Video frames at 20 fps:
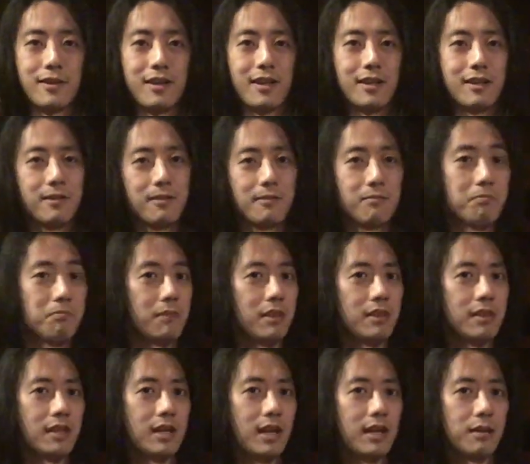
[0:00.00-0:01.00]
I
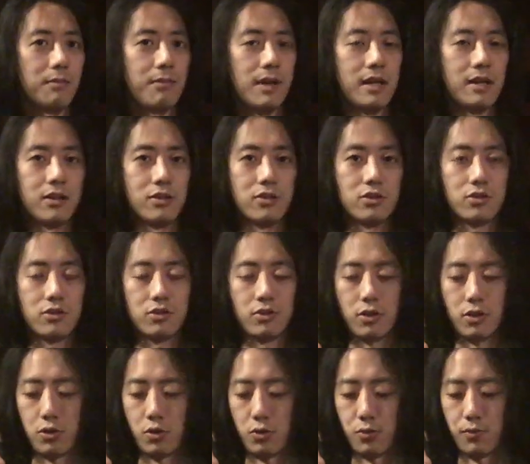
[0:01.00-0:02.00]
think I can manage. So